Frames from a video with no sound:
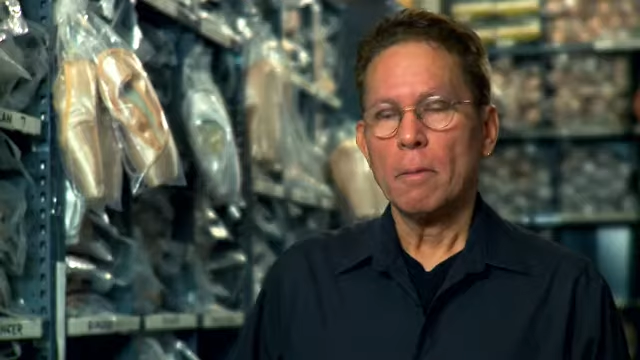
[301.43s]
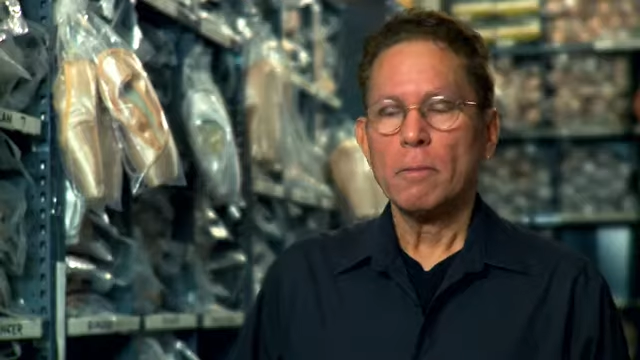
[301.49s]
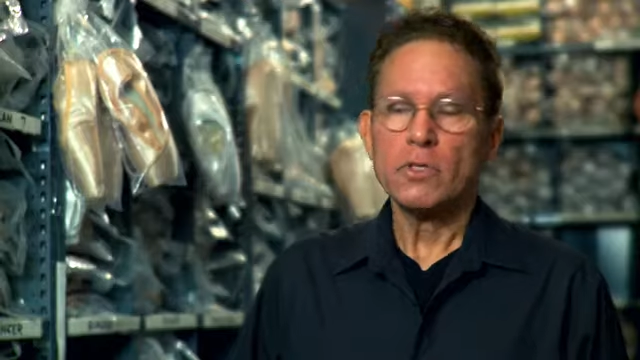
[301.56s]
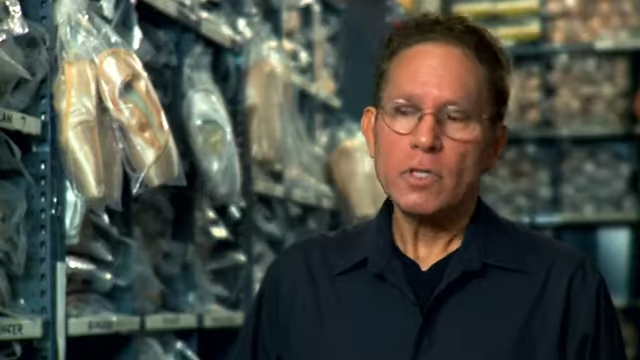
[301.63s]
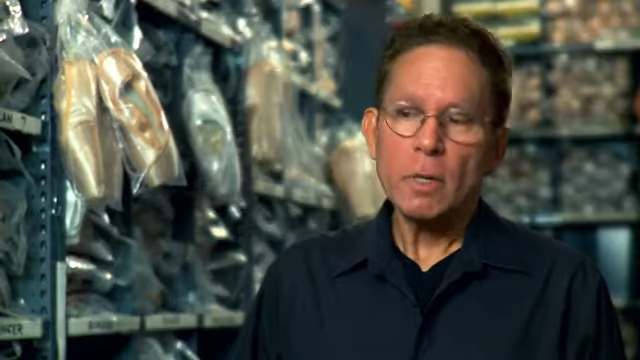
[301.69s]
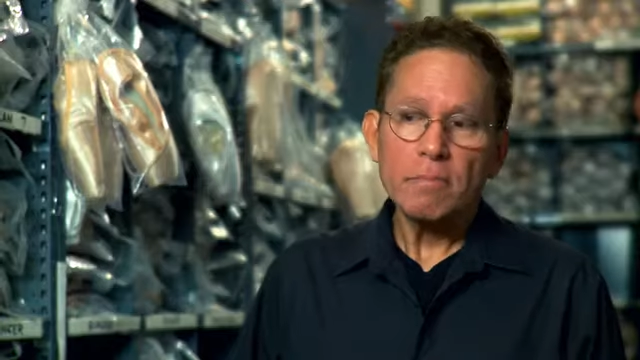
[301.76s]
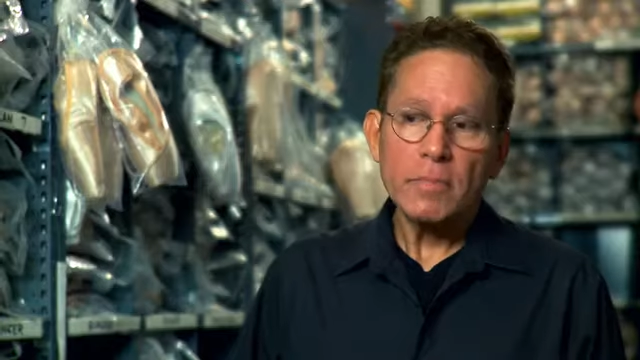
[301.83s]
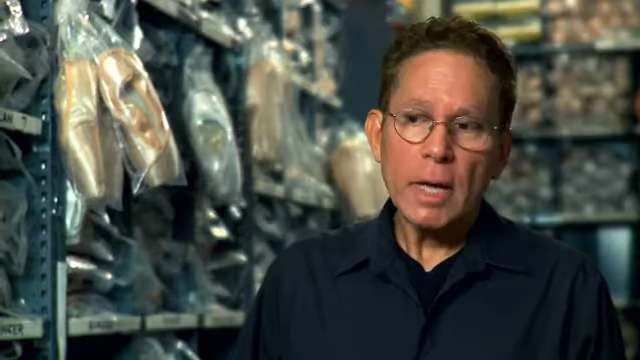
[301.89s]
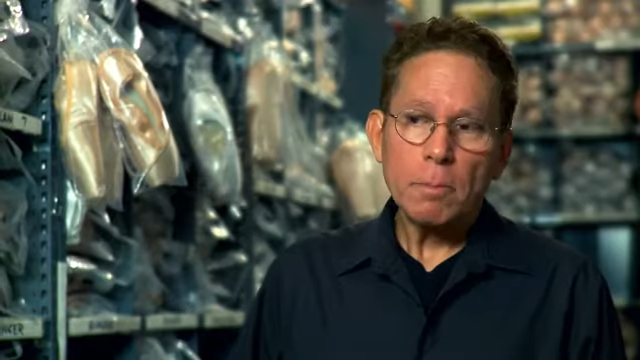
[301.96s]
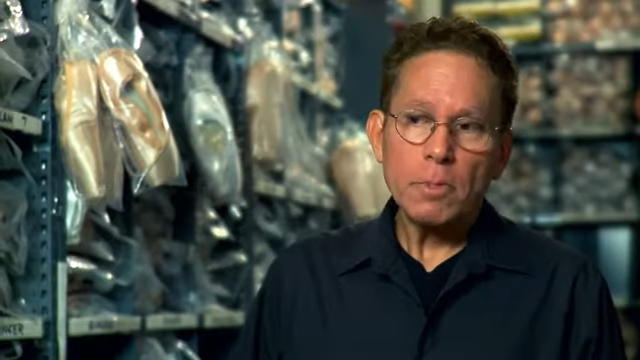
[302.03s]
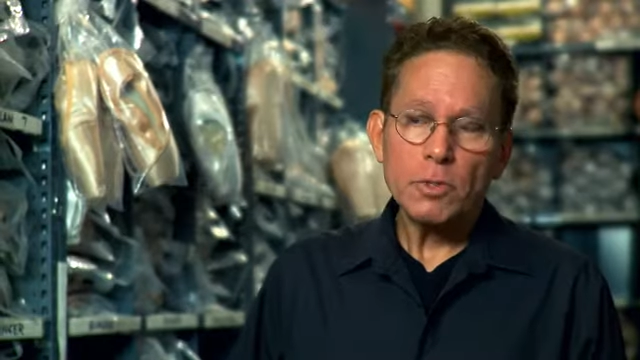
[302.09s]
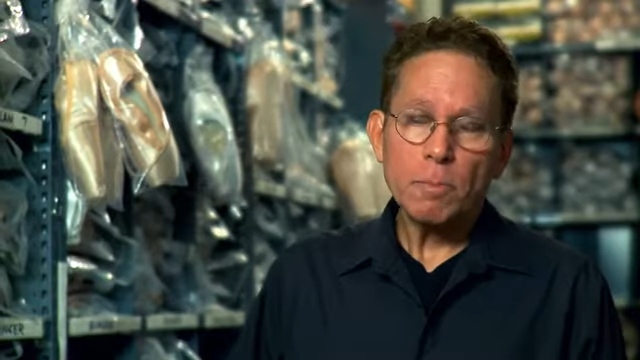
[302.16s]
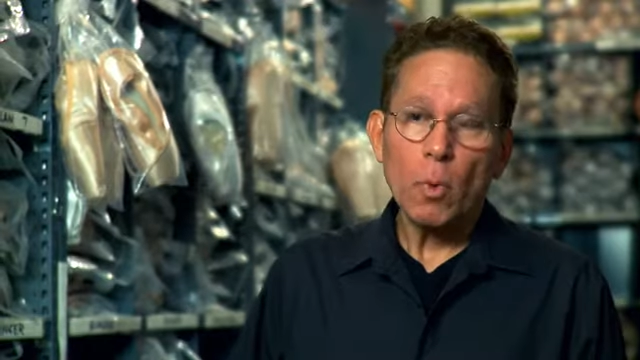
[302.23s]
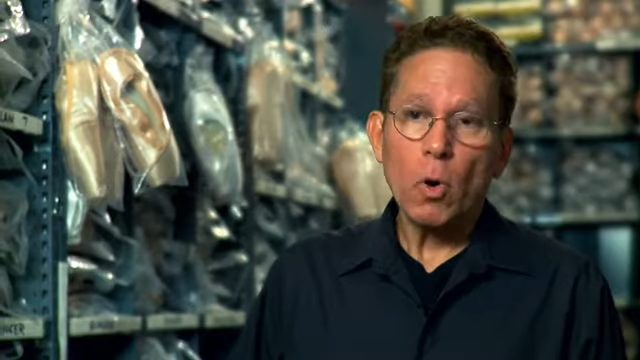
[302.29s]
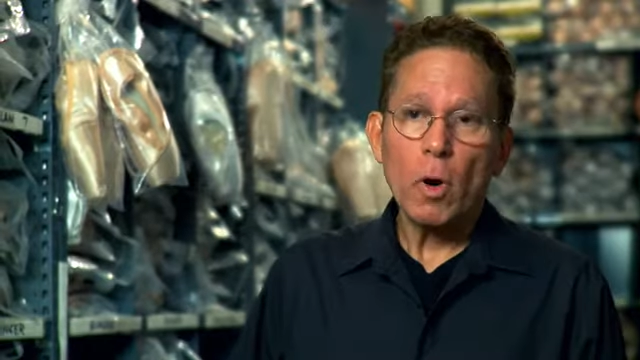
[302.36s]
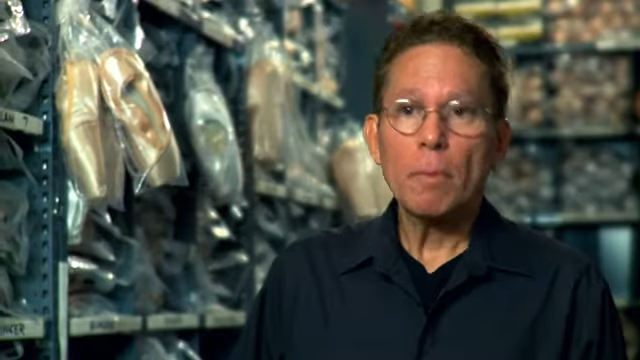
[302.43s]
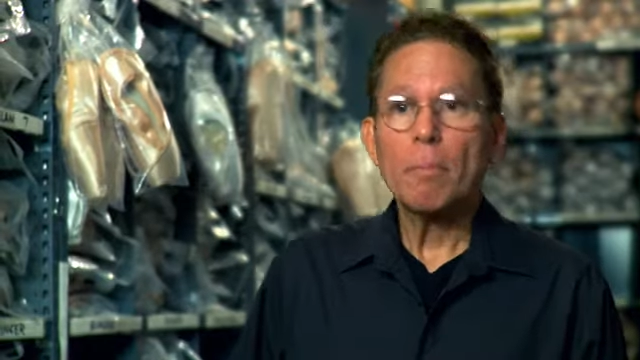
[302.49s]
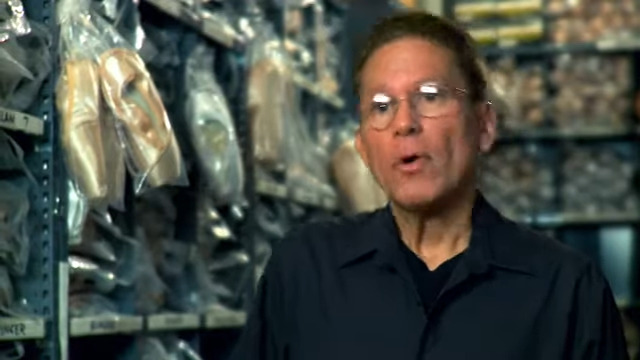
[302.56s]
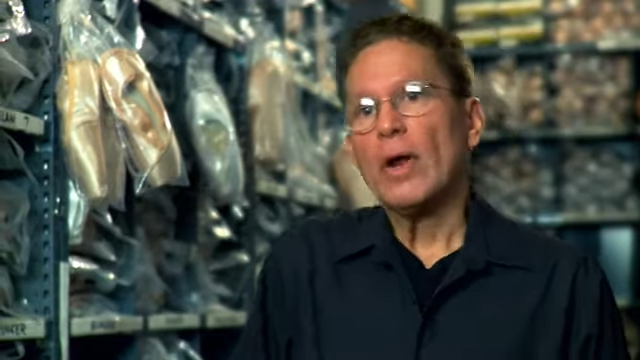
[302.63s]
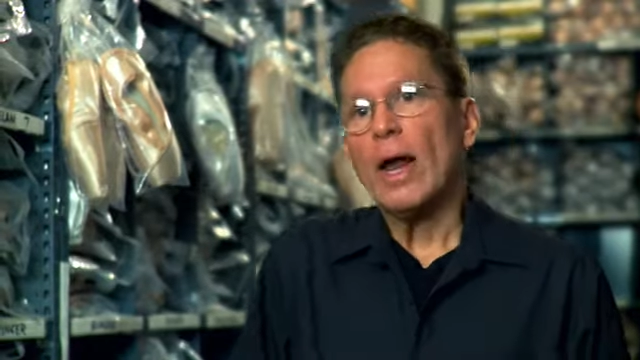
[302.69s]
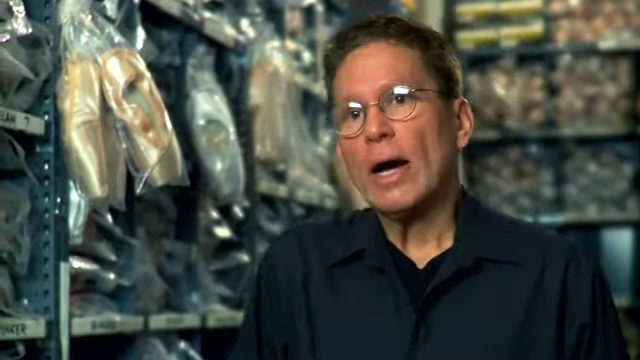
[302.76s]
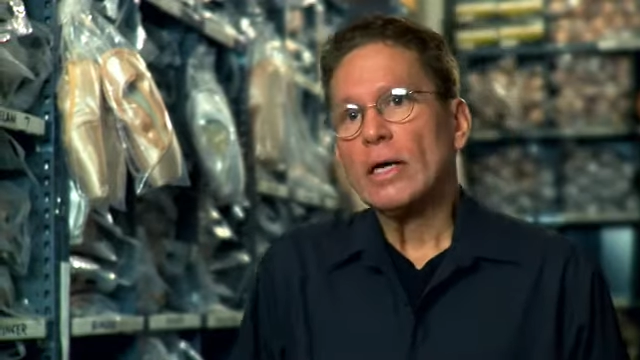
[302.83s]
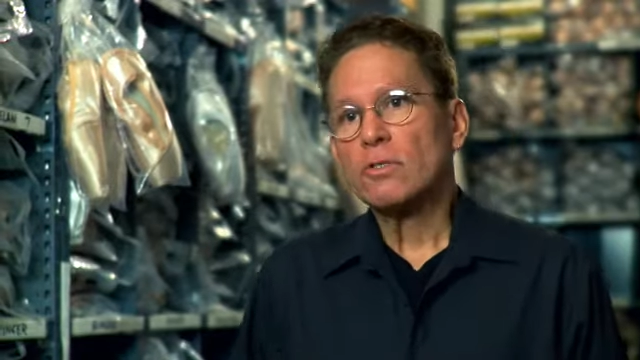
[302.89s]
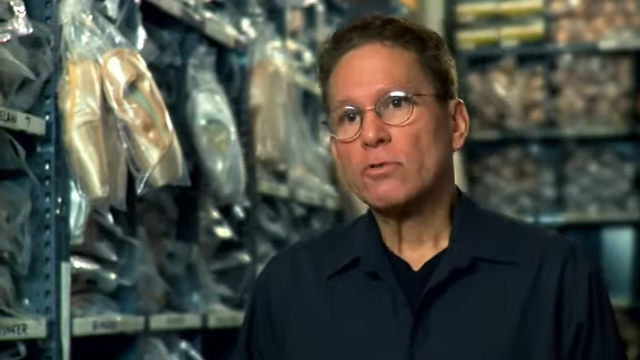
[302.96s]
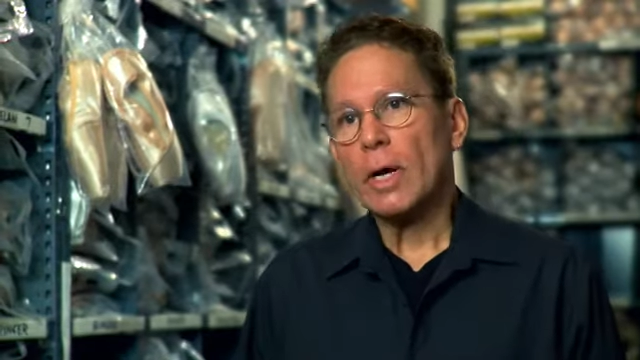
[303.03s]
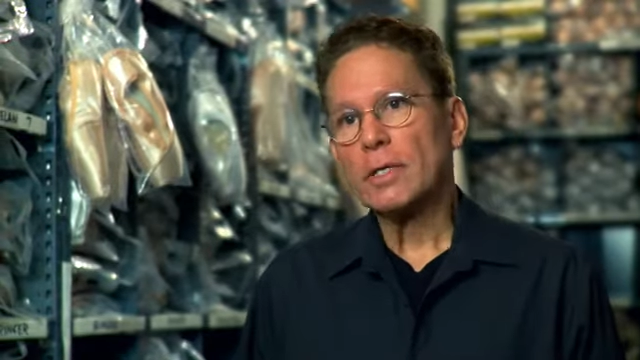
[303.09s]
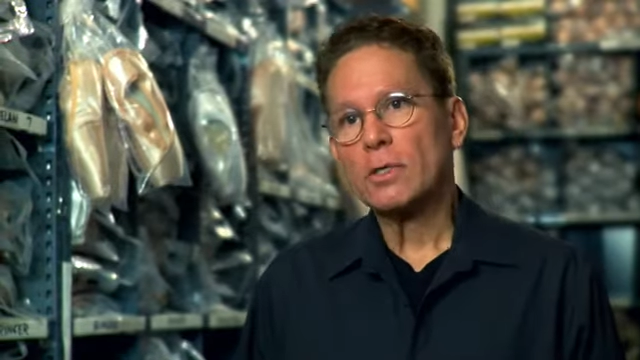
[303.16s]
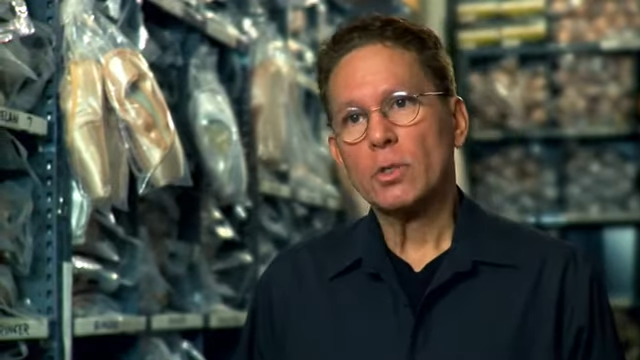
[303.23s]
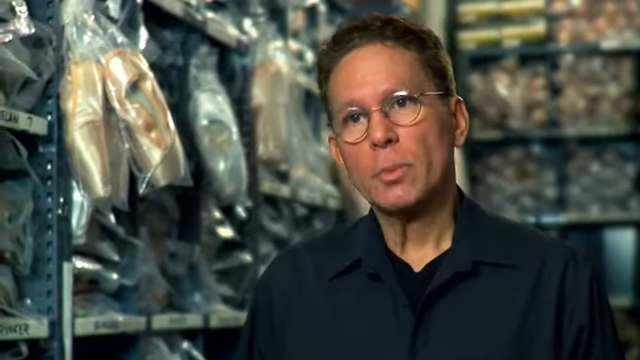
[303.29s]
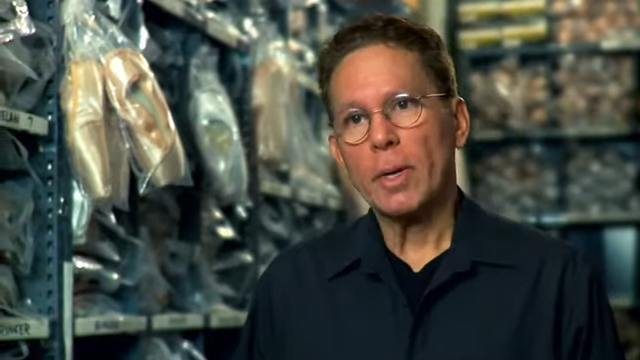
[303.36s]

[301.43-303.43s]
Sometimes more, but I try to